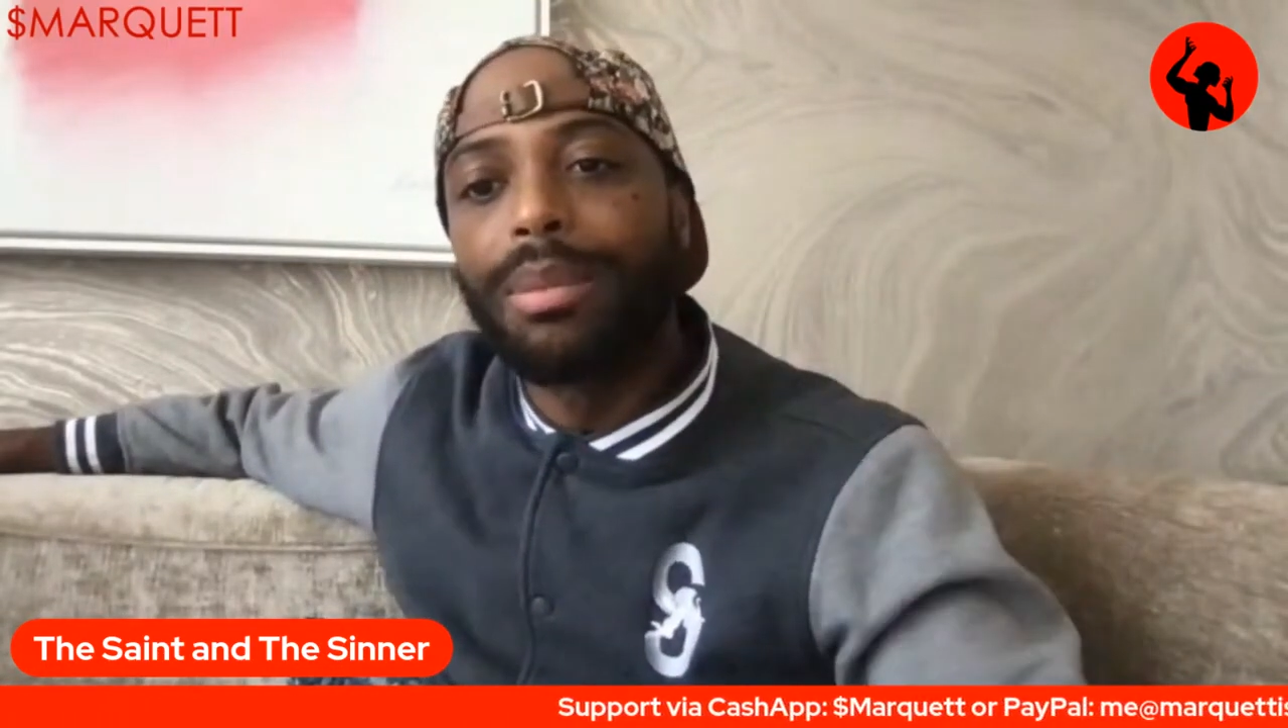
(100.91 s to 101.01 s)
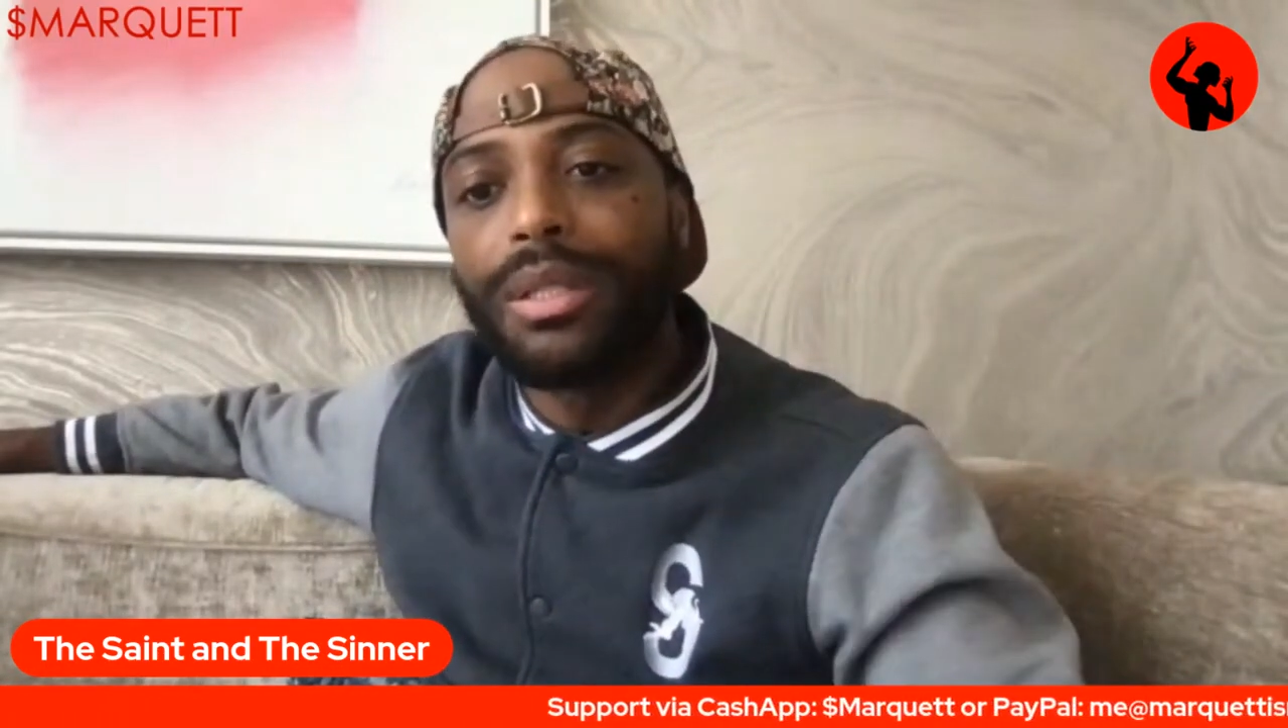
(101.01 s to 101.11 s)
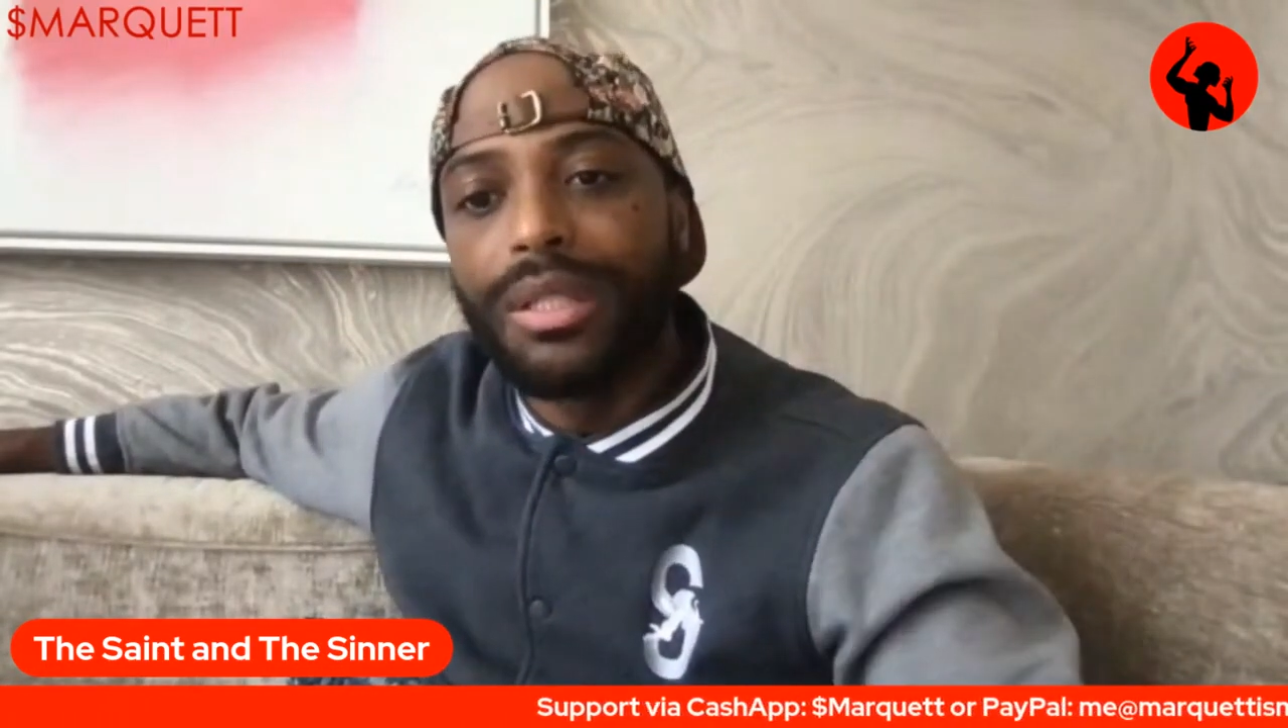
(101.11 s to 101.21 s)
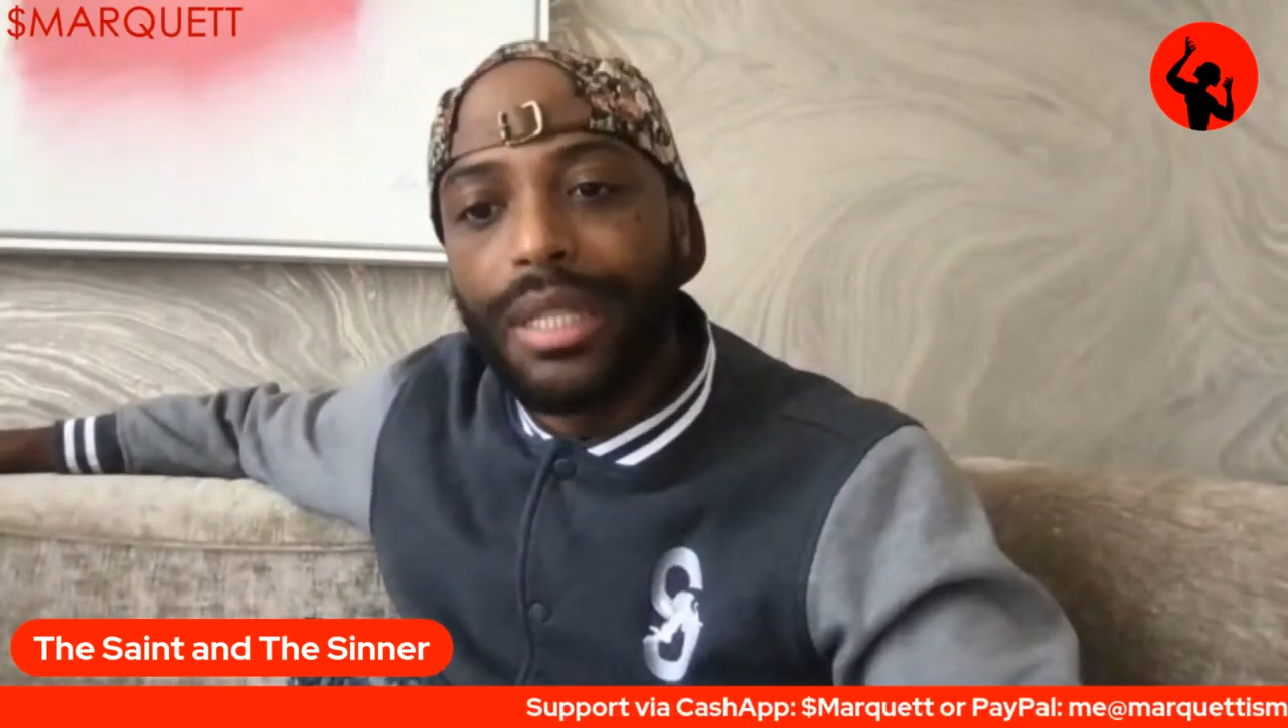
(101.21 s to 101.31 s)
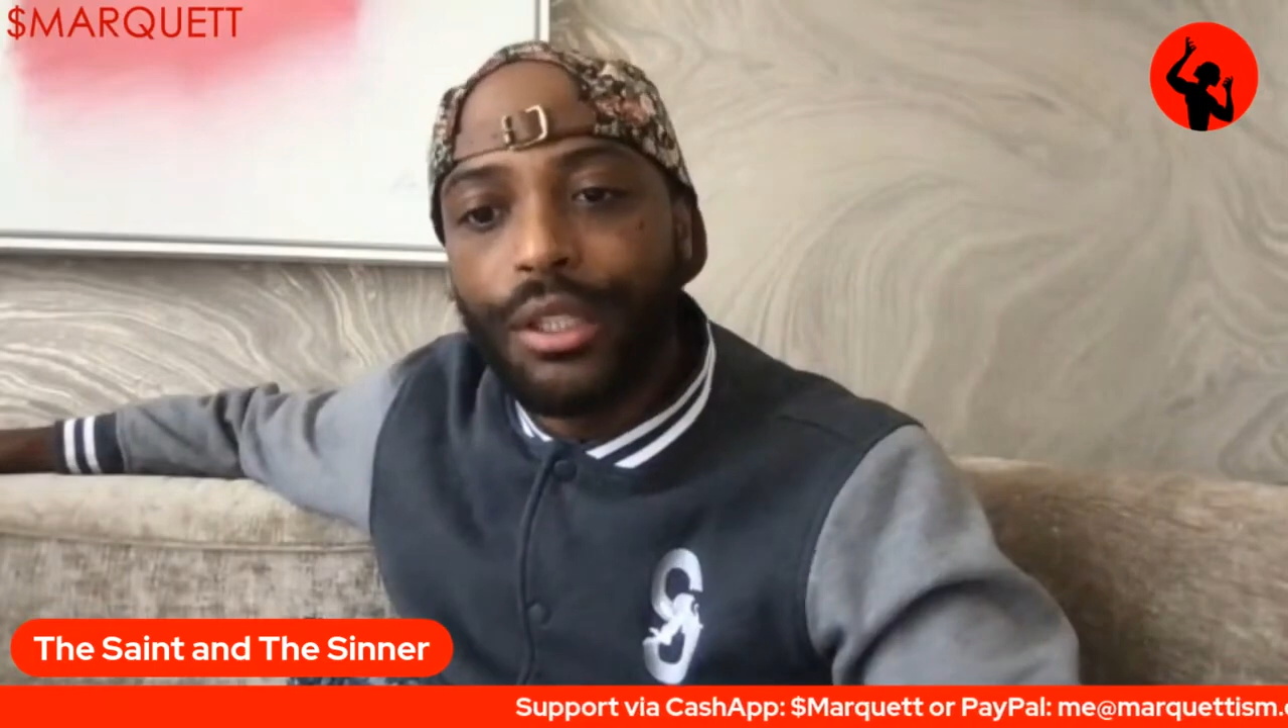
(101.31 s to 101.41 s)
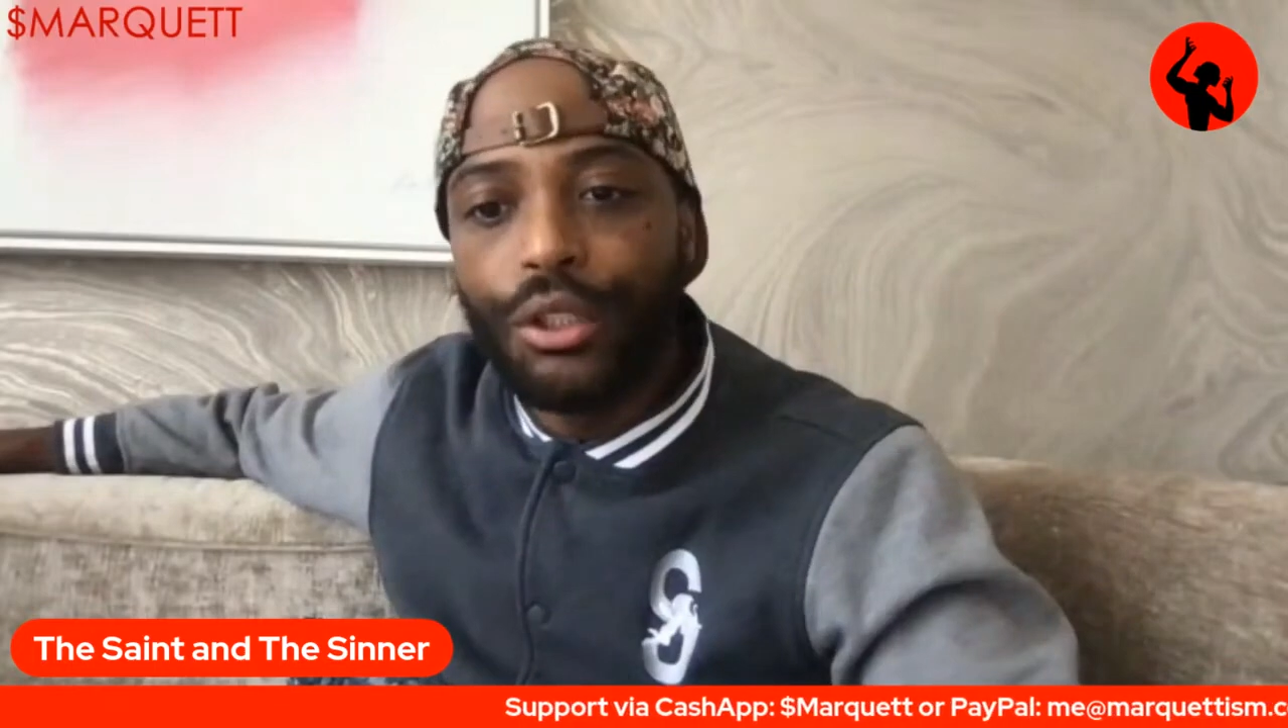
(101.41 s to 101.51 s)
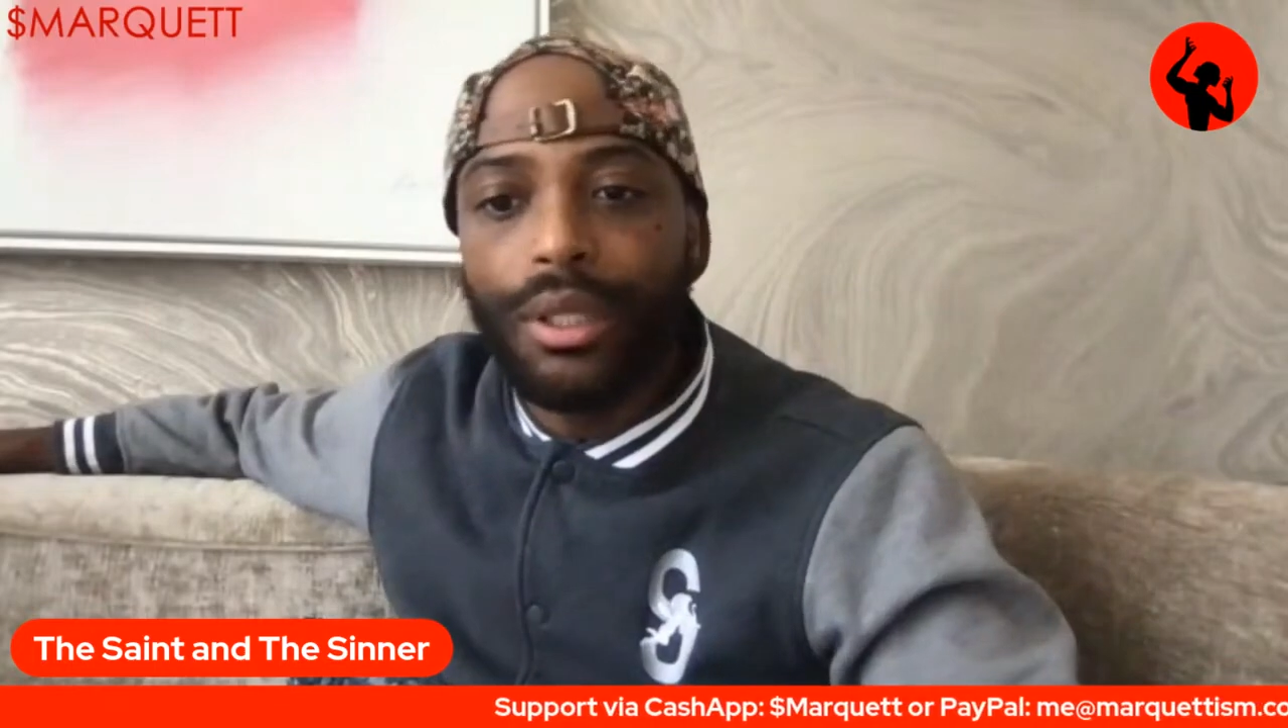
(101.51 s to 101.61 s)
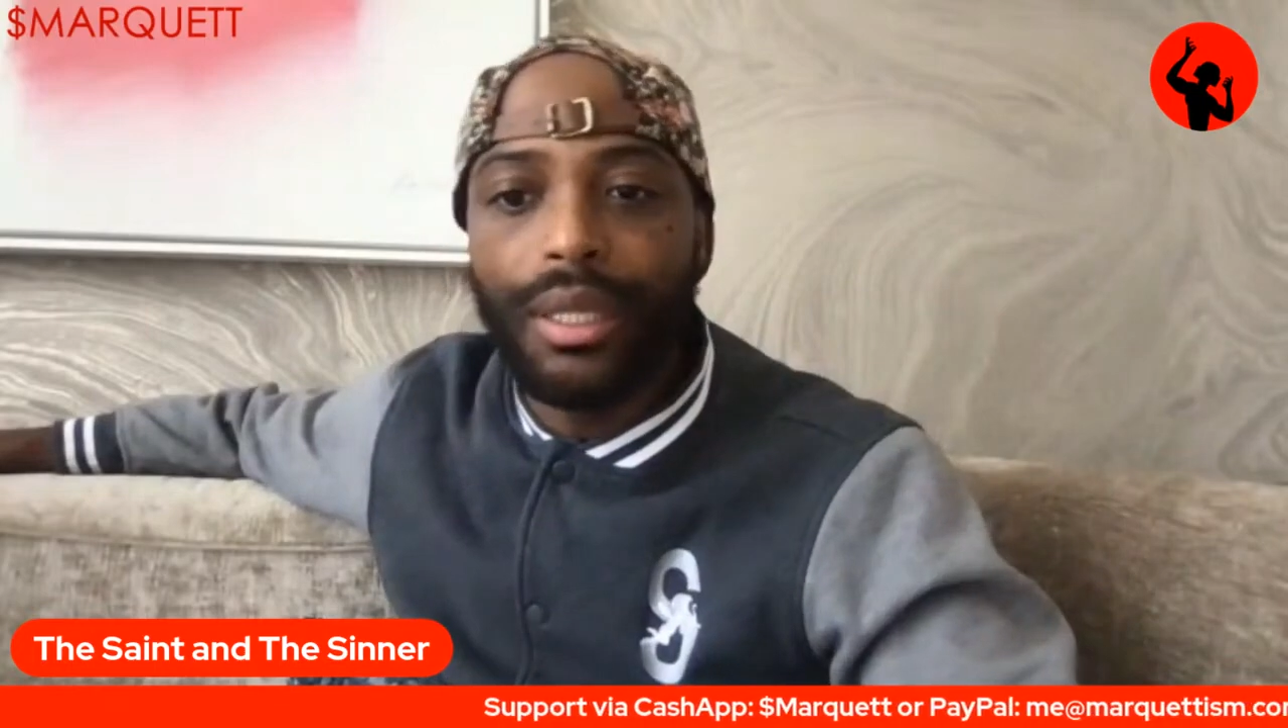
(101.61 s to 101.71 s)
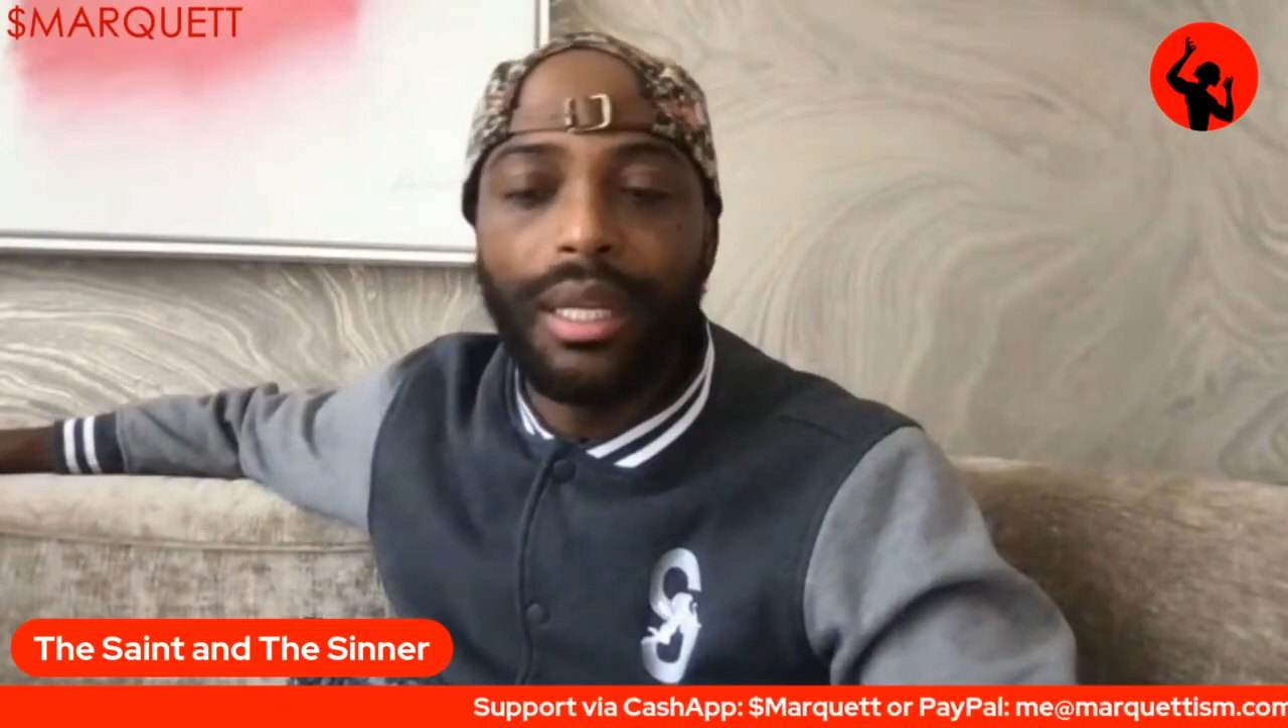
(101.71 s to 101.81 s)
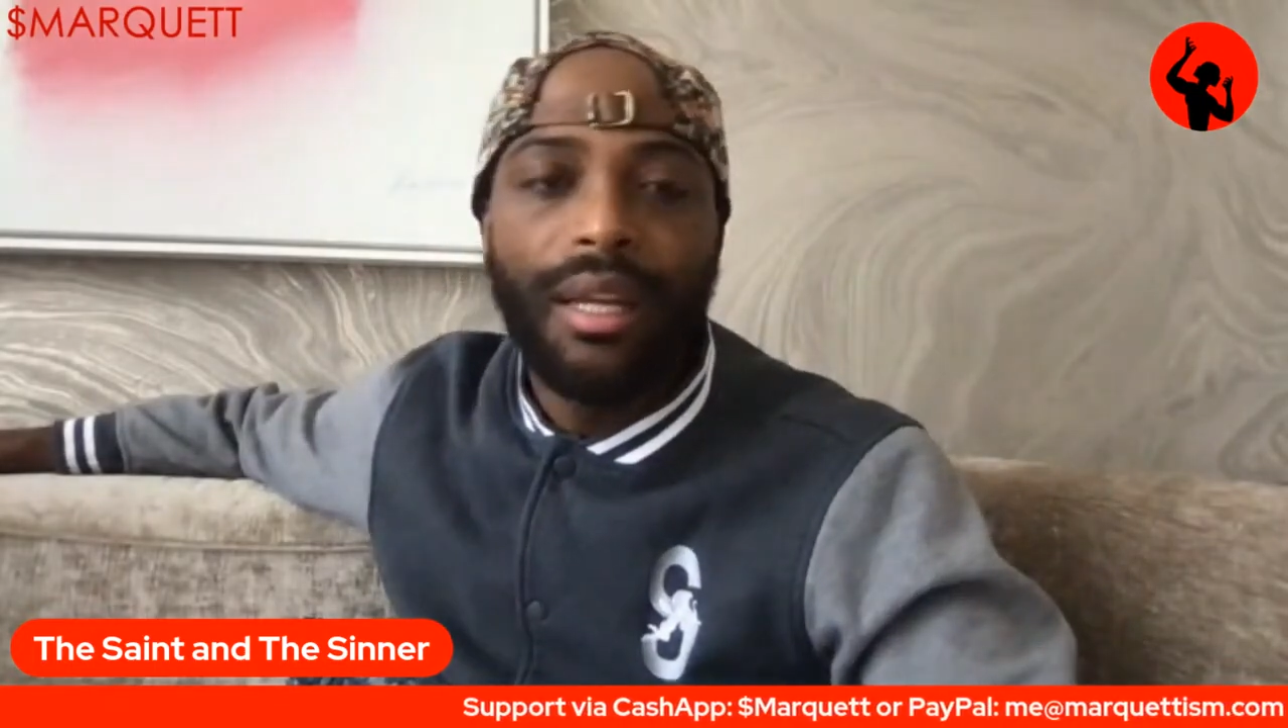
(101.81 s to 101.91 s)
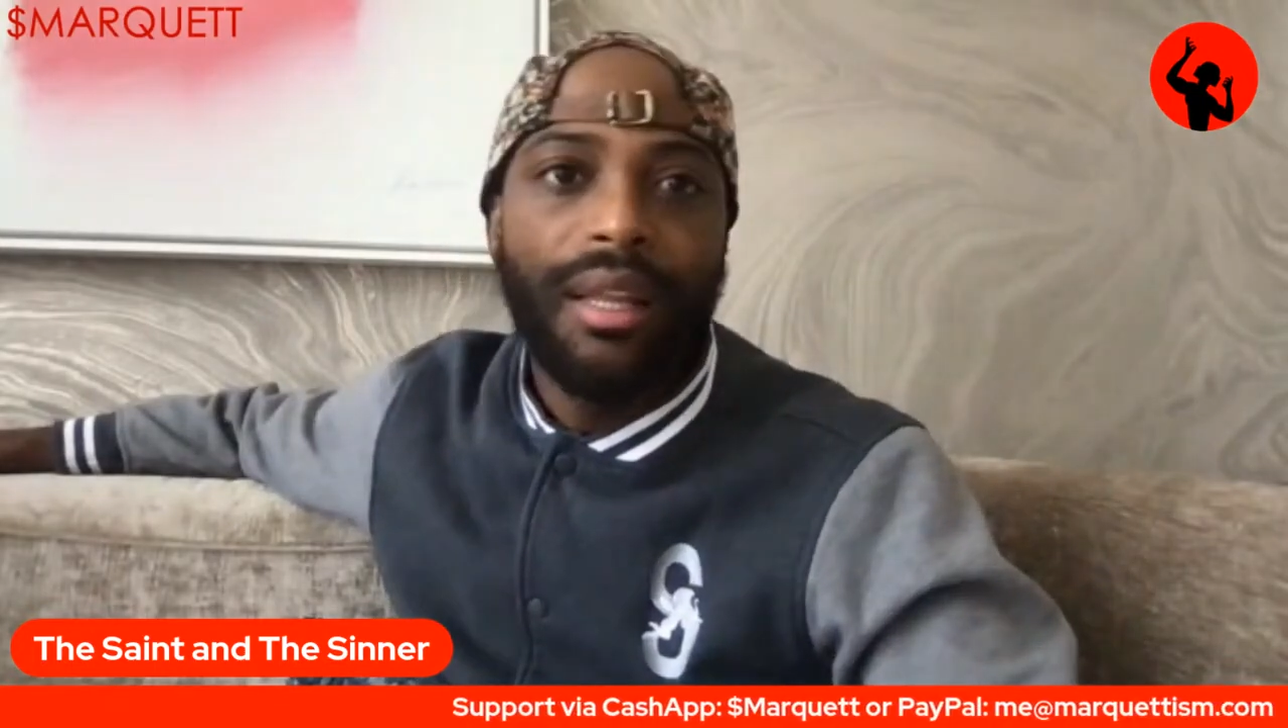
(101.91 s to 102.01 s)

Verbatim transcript: position